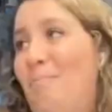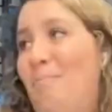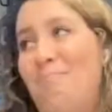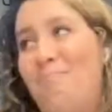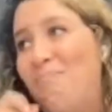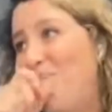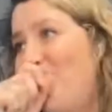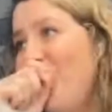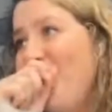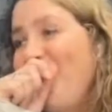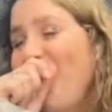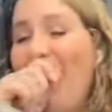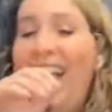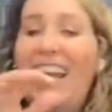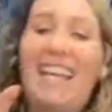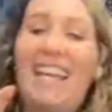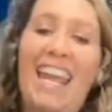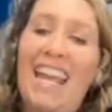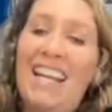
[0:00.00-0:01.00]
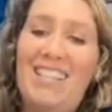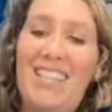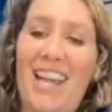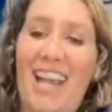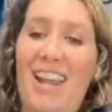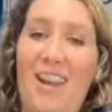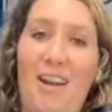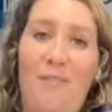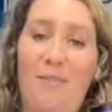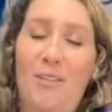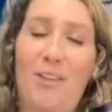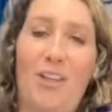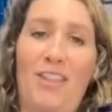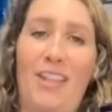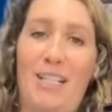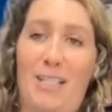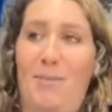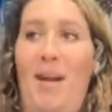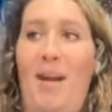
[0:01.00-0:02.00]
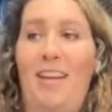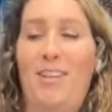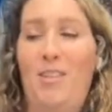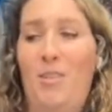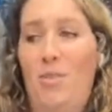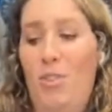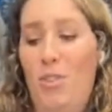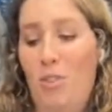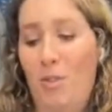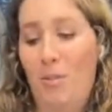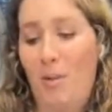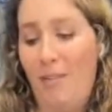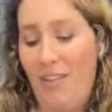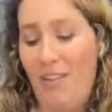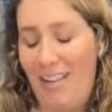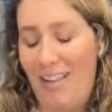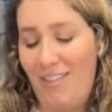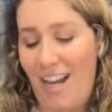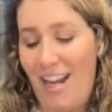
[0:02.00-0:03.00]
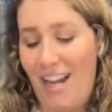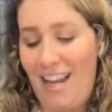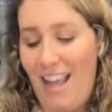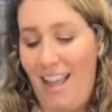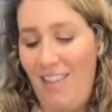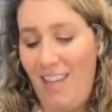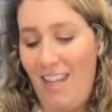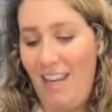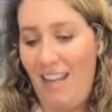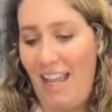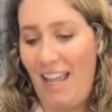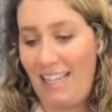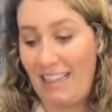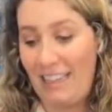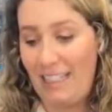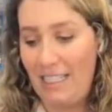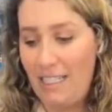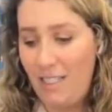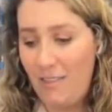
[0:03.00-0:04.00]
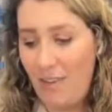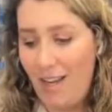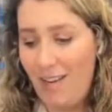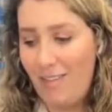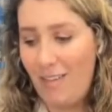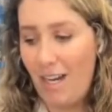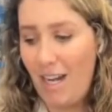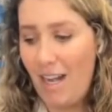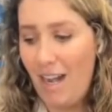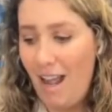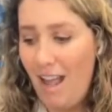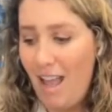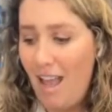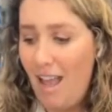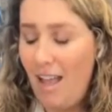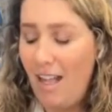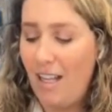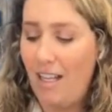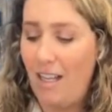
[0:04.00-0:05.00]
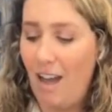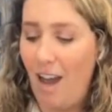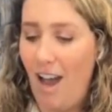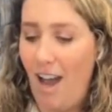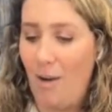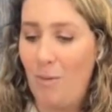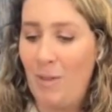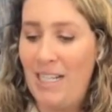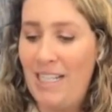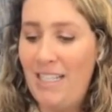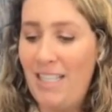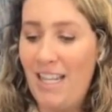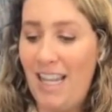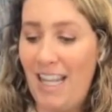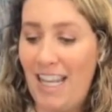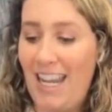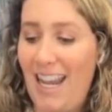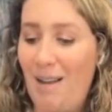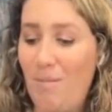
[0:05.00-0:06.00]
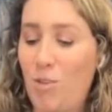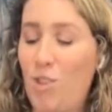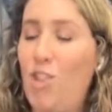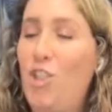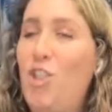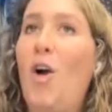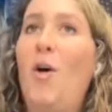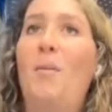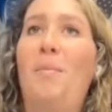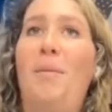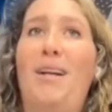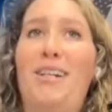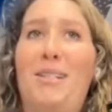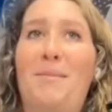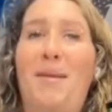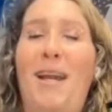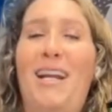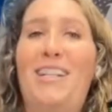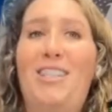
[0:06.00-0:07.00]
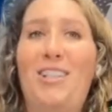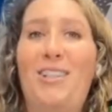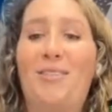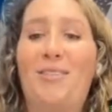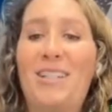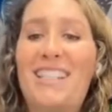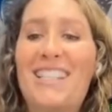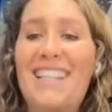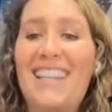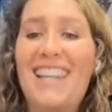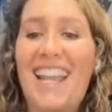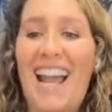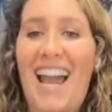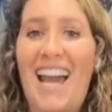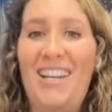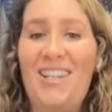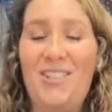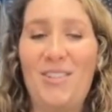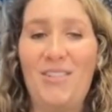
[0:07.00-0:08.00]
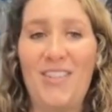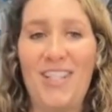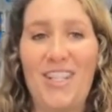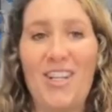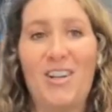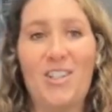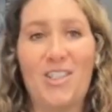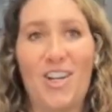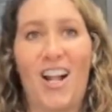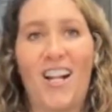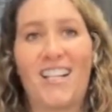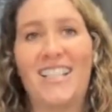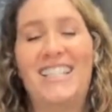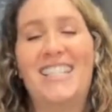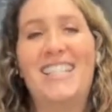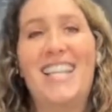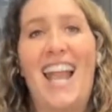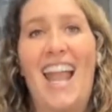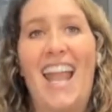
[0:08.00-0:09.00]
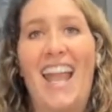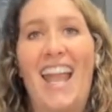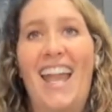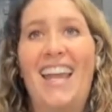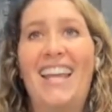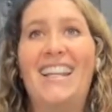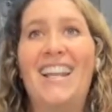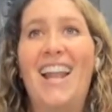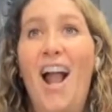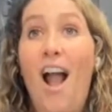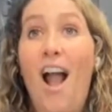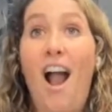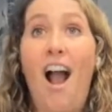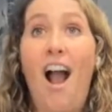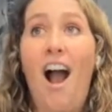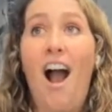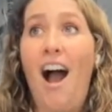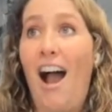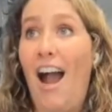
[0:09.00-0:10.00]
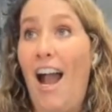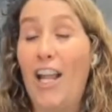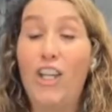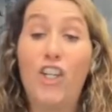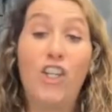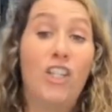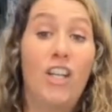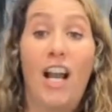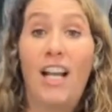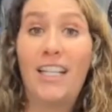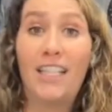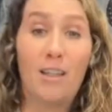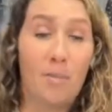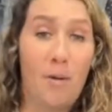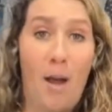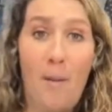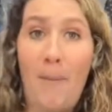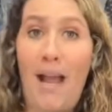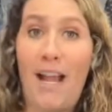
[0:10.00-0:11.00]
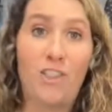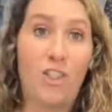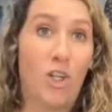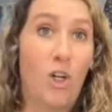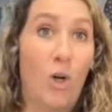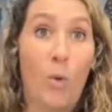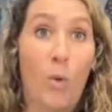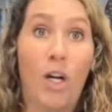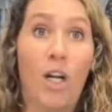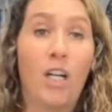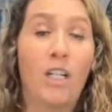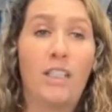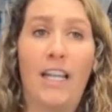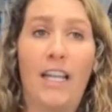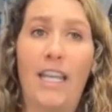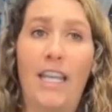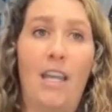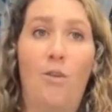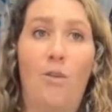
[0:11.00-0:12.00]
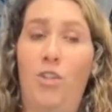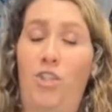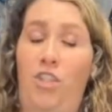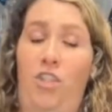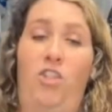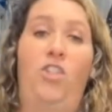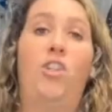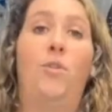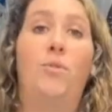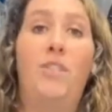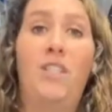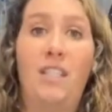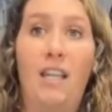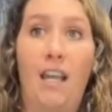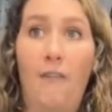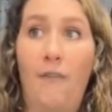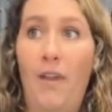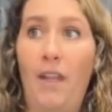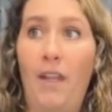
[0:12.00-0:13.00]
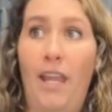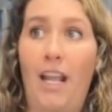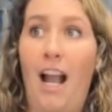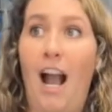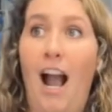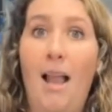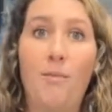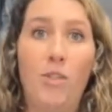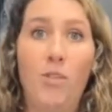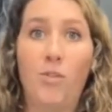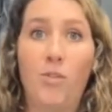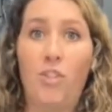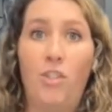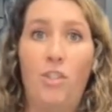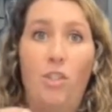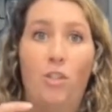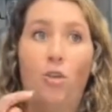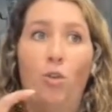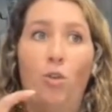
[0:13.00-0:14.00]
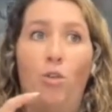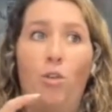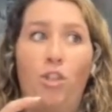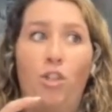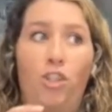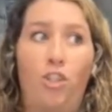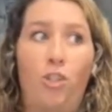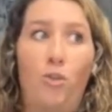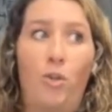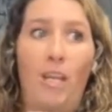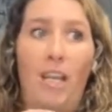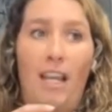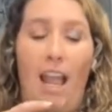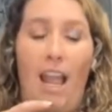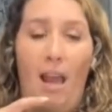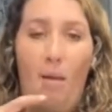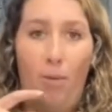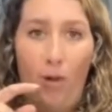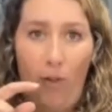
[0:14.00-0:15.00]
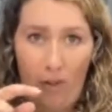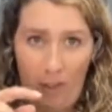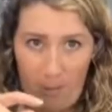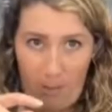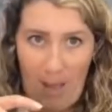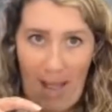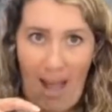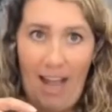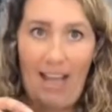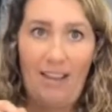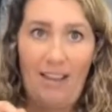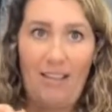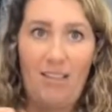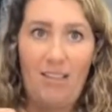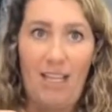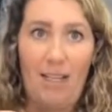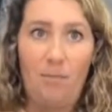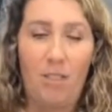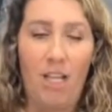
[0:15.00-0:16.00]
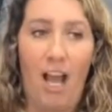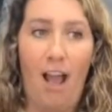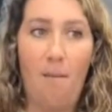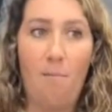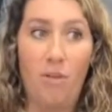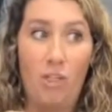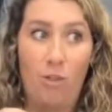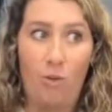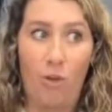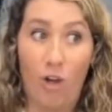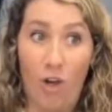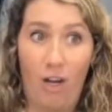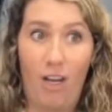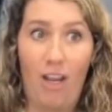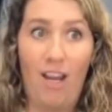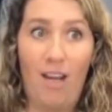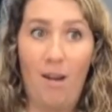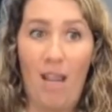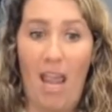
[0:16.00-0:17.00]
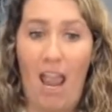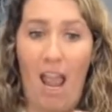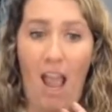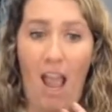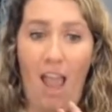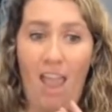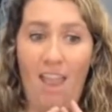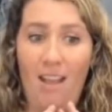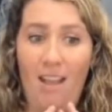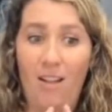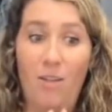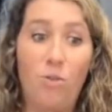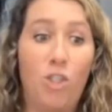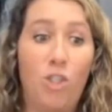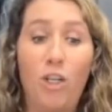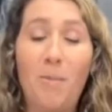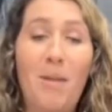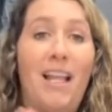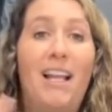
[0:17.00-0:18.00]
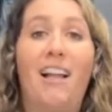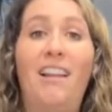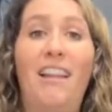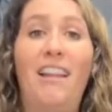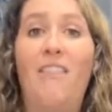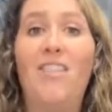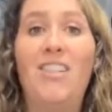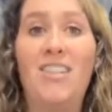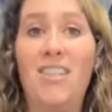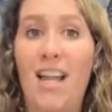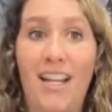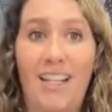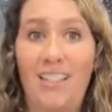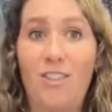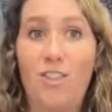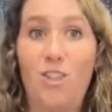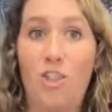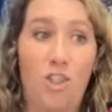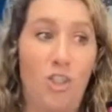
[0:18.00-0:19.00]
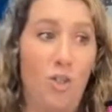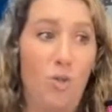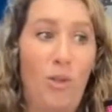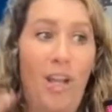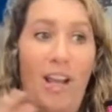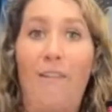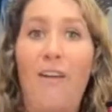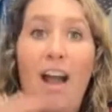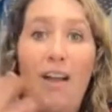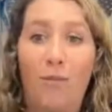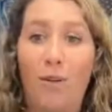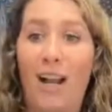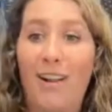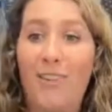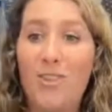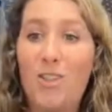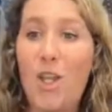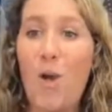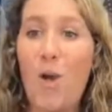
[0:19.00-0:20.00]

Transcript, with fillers: Um, I can't say enough good things about it. So those two are my favorite. And then like least favorite, God, recently, I'm so embarrassed by it too. Recently, I had to do a video on shotguns and I could not get the pump action to work. Like it was just so stiff. And like I'm used to shooting and pulling back at the same time, but you couldn't. Eh, it took me like 11 seconds to shoot like five rounds.